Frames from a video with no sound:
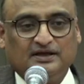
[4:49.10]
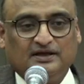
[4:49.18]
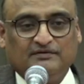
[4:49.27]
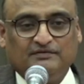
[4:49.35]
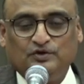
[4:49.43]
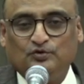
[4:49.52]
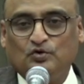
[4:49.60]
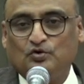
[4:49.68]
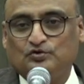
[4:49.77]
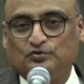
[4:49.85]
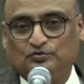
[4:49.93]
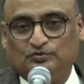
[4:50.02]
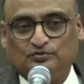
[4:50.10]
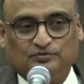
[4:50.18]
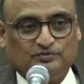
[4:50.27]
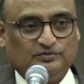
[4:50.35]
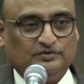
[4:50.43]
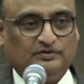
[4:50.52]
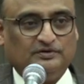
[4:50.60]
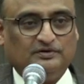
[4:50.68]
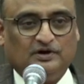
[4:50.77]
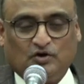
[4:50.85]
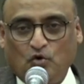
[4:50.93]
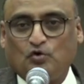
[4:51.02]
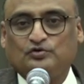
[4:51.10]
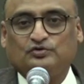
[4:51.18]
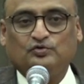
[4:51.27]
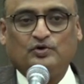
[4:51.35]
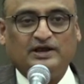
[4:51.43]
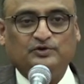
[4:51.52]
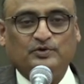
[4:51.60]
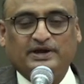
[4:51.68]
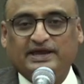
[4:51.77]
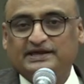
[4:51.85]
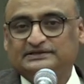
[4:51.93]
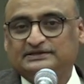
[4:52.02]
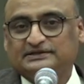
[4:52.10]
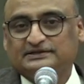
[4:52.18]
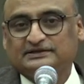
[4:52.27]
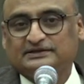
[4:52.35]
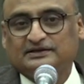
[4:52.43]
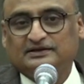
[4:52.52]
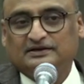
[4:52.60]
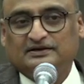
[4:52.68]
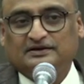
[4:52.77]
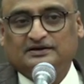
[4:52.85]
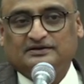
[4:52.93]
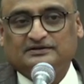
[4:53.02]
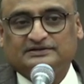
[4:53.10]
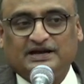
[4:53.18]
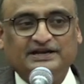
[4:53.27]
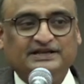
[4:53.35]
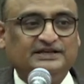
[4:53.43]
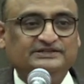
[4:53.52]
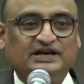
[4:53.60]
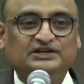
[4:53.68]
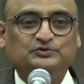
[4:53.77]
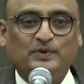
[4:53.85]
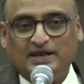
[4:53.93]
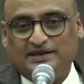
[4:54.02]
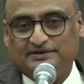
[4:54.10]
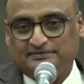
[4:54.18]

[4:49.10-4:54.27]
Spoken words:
When you go to a court to argue a case, study the judge well.